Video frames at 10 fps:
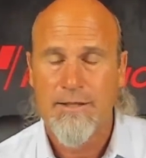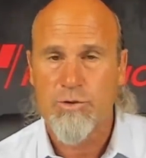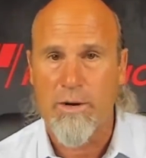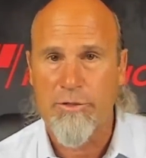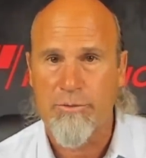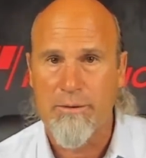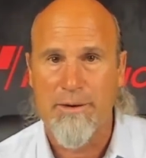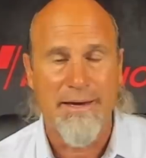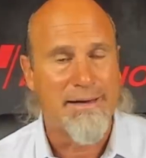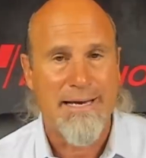23
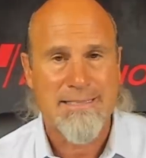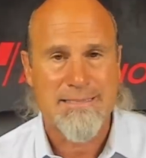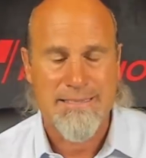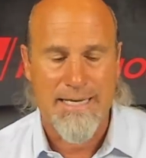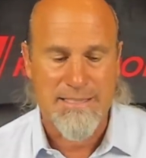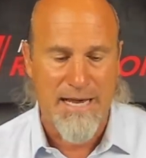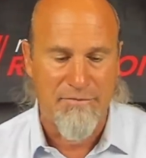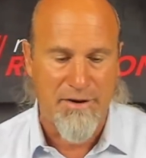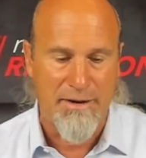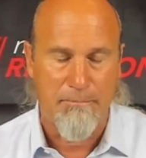million. That's not
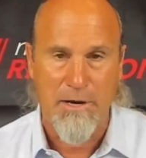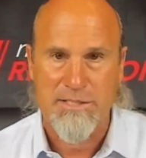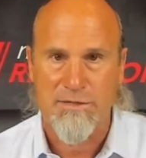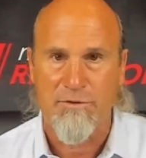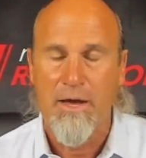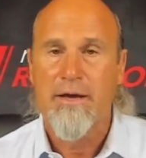very impressive